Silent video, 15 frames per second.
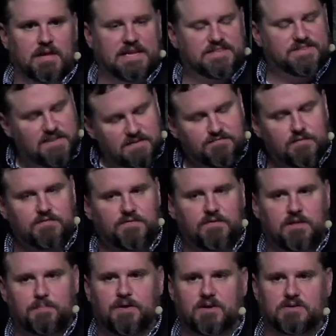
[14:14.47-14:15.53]
It's different
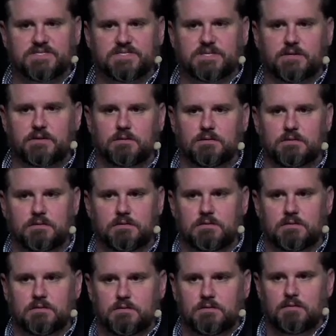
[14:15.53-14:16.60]
for the person.
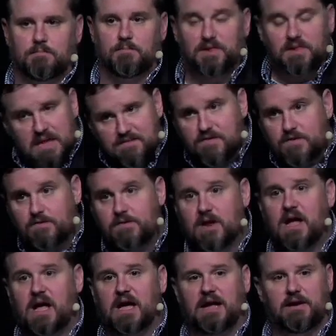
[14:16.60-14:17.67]
Believe it or
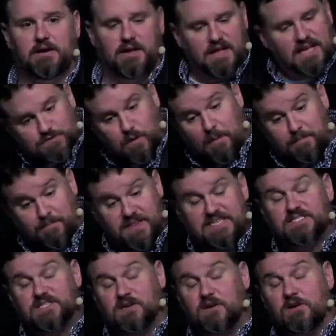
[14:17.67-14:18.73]
not. That's what
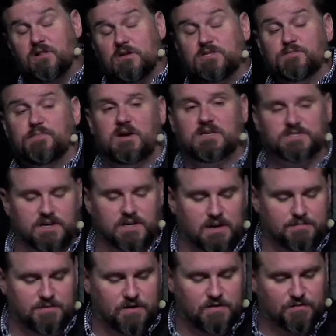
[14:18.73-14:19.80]
this is the conclusion Paul's going to
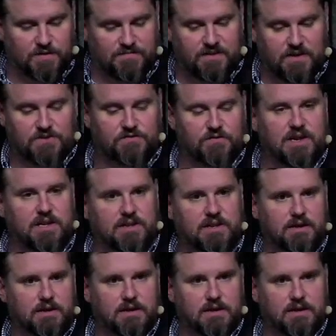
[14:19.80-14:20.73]
come to as we finish reading.